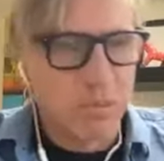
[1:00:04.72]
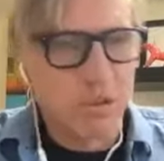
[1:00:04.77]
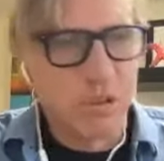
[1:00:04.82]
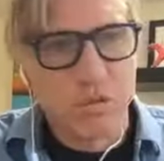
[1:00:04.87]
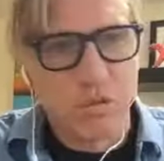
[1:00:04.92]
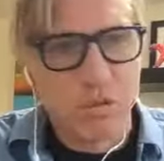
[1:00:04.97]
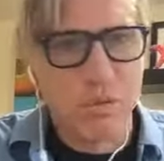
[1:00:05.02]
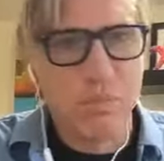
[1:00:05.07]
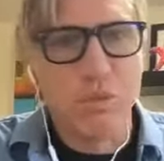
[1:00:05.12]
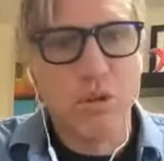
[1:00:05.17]
are
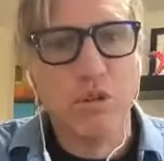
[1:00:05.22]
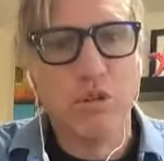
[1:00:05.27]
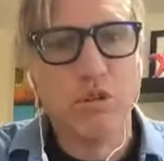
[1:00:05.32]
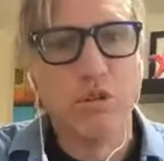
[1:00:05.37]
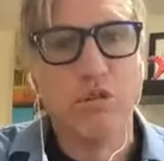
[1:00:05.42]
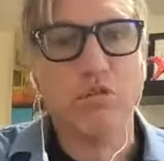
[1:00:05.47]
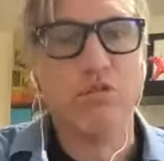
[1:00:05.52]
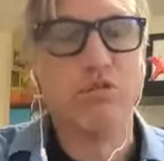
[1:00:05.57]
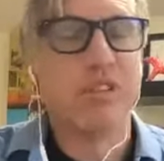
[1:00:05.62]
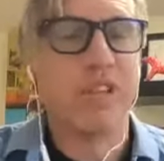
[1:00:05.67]

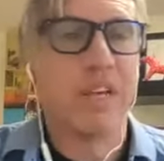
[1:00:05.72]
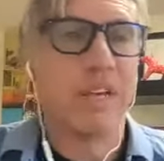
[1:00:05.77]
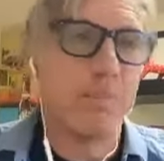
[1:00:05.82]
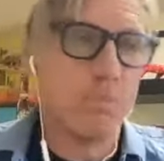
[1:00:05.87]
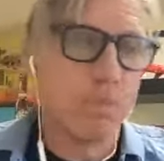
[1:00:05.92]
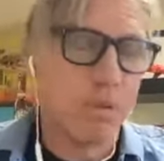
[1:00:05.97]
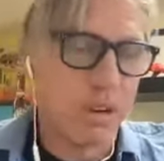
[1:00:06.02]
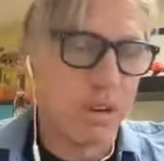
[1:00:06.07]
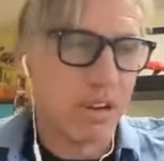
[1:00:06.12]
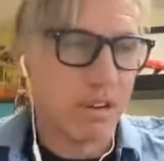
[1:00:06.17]
removed and
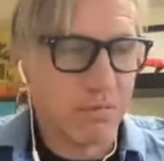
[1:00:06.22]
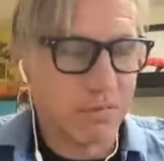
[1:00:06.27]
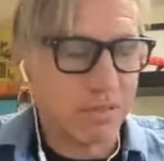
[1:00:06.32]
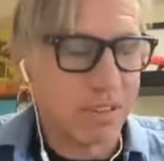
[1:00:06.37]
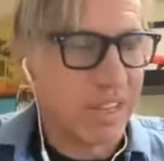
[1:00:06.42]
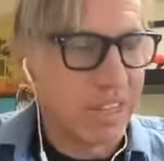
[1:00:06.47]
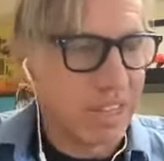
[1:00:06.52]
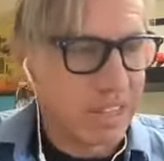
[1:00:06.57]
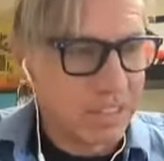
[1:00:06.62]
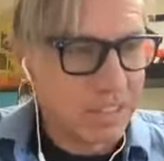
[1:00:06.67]
put on
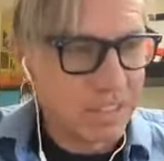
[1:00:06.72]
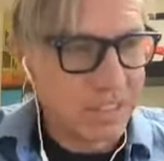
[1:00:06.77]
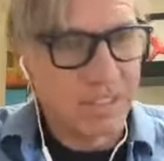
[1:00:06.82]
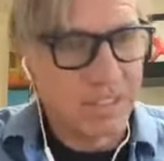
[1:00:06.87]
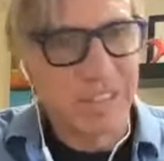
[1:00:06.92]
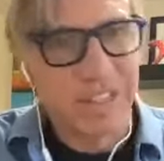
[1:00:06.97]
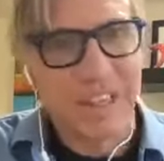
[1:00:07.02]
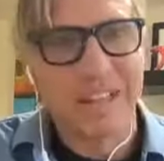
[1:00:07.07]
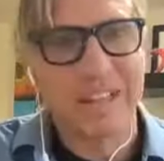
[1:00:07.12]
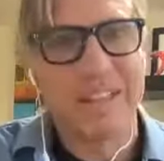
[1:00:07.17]
flights
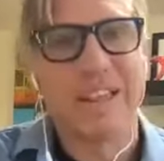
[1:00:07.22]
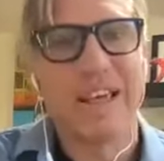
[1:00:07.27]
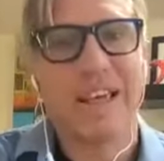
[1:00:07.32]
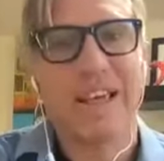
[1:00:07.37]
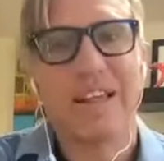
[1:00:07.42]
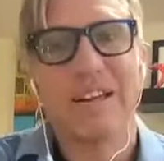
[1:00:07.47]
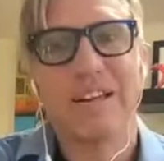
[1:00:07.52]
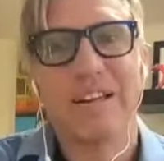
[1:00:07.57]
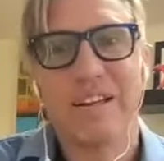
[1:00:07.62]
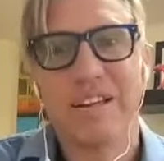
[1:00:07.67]

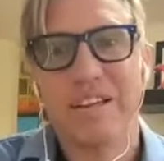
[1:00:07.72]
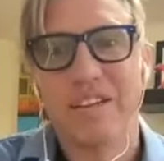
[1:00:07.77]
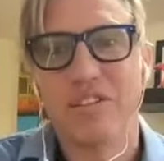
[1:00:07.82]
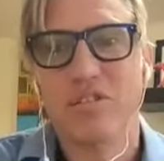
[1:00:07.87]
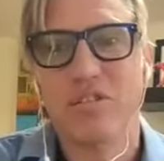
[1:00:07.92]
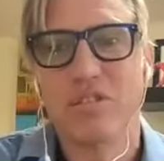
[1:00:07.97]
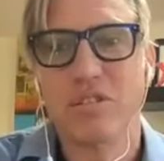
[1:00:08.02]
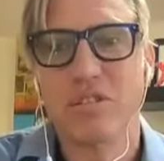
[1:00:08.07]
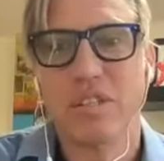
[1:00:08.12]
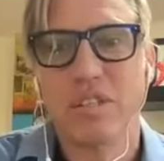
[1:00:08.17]
that
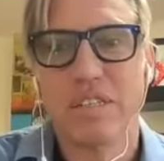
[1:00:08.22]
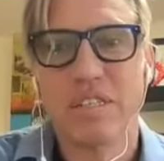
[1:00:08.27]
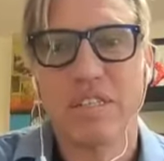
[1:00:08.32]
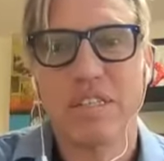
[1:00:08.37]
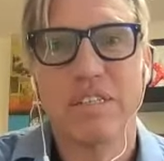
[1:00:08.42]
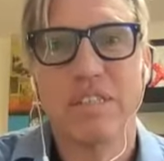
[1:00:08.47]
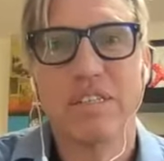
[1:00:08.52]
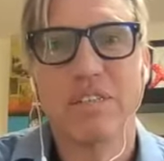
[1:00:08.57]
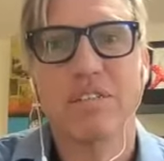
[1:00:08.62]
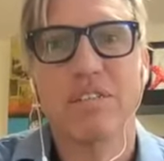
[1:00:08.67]
history
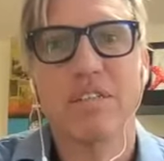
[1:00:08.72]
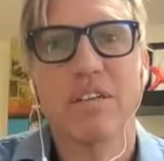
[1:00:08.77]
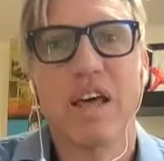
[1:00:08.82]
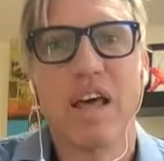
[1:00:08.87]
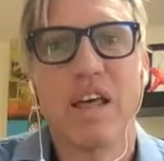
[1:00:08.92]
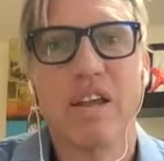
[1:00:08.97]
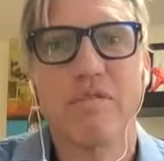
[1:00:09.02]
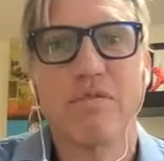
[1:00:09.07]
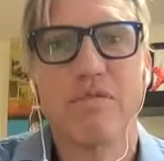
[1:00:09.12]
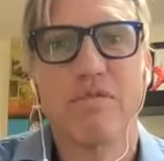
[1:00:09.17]
is
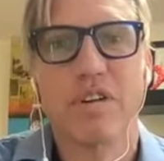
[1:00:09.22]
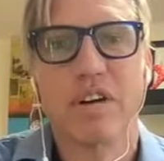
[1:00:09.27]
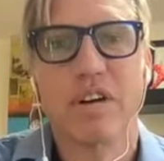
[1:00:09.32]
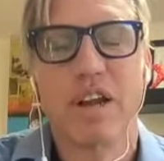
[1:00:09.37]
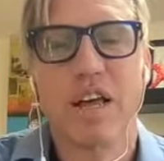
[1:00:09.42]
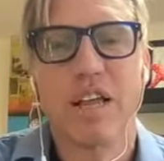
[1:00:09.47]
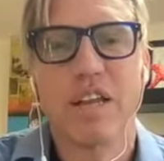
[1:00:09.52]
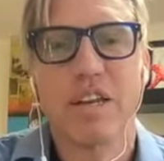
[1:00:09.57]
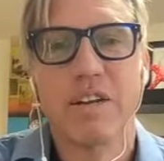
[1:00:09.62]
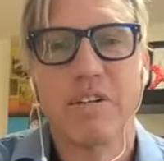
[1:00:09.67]
not
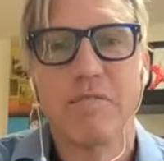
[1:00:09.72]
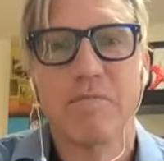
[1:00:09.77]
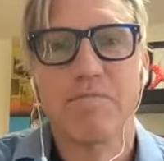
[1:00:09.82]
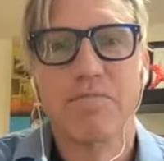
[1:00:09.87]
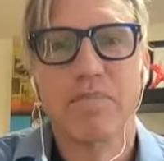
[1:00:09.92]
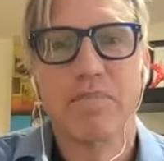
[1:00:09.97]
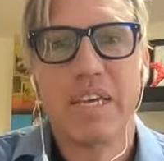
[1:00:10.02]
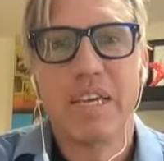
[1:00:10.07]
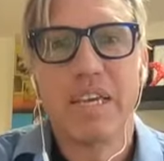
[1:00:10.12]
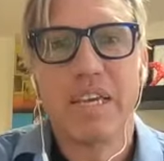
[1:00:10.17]
forgotten.
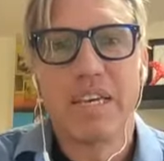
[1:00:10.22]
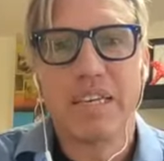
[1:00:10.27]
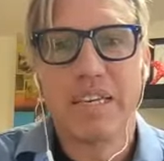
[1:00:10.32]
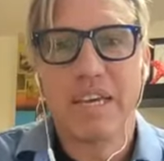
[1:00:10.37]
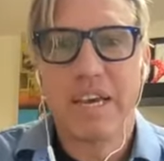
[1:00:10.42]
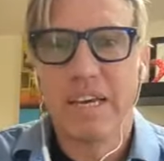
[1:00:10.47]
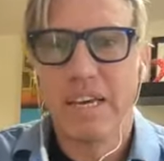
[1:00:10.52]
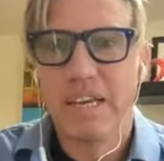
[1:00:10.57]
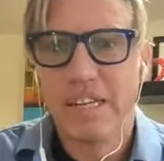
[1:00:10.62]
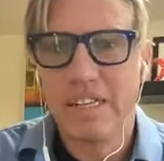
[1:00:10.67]

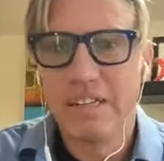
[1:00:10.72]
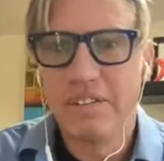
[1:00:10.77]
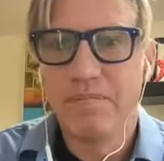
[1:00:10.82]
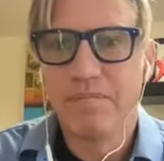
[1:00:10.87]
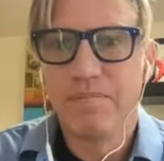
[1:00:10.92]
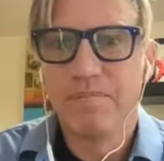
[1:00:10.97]
Yael?